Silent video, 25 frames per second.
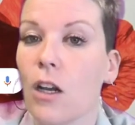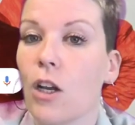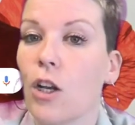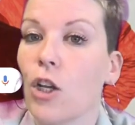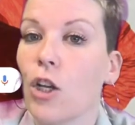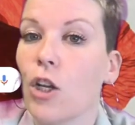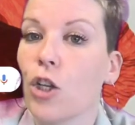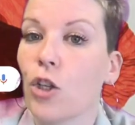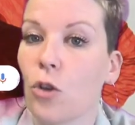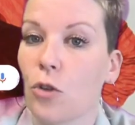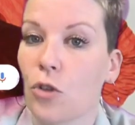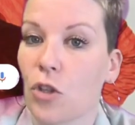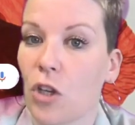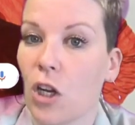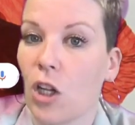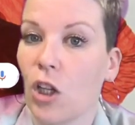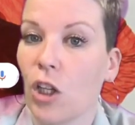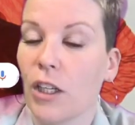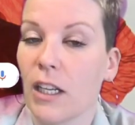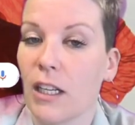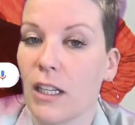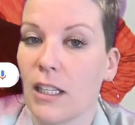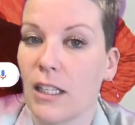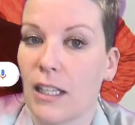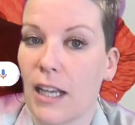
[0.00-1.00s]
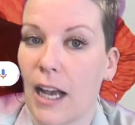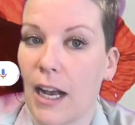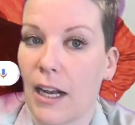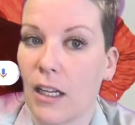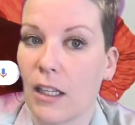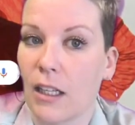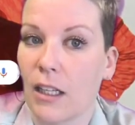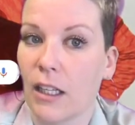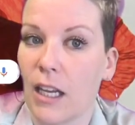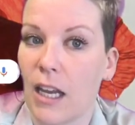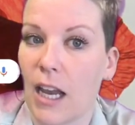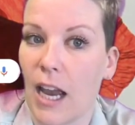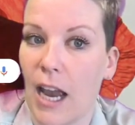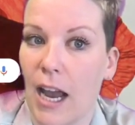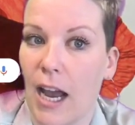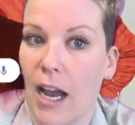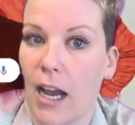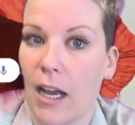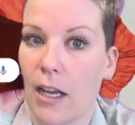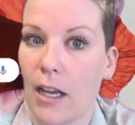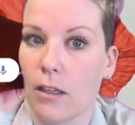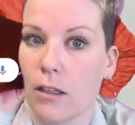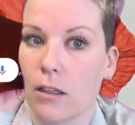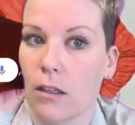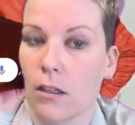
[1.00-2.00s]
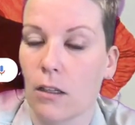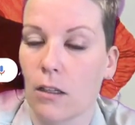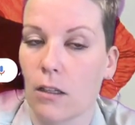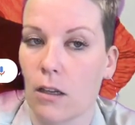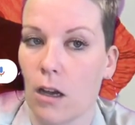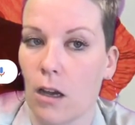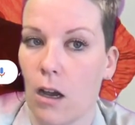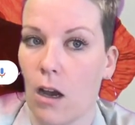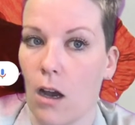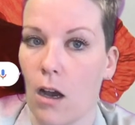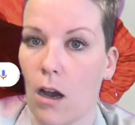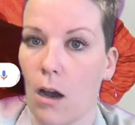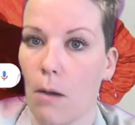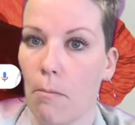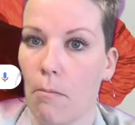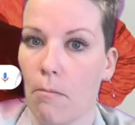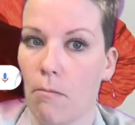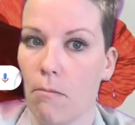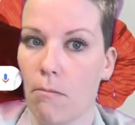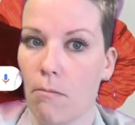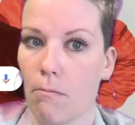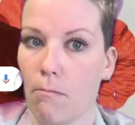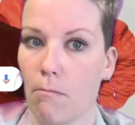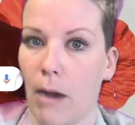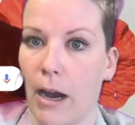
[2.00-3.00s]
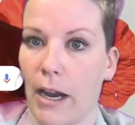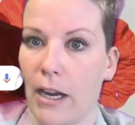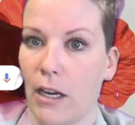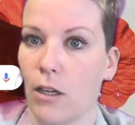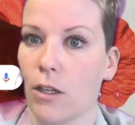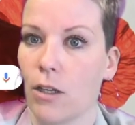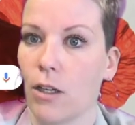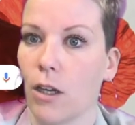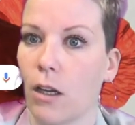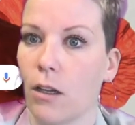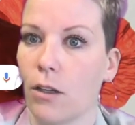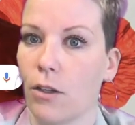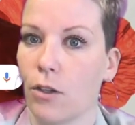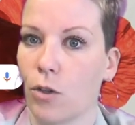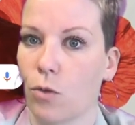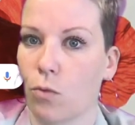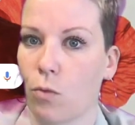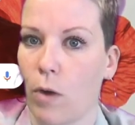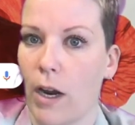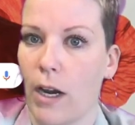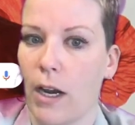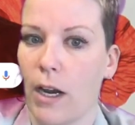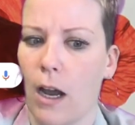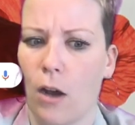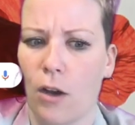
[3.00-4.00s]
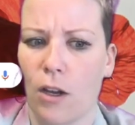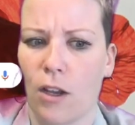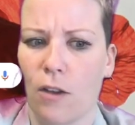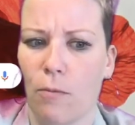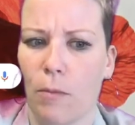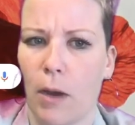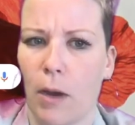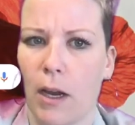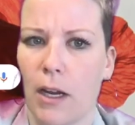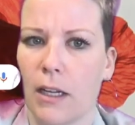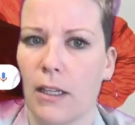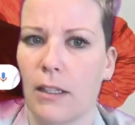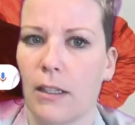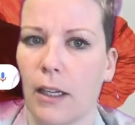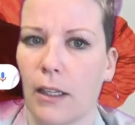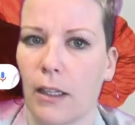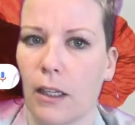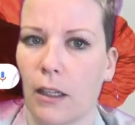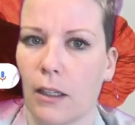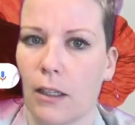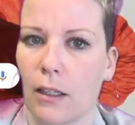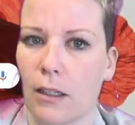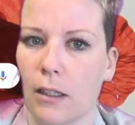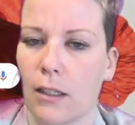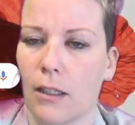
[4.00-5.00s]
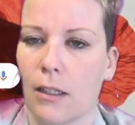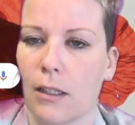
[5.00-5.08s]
So it's going to look exactly as mine does right now. Give mine a second because it's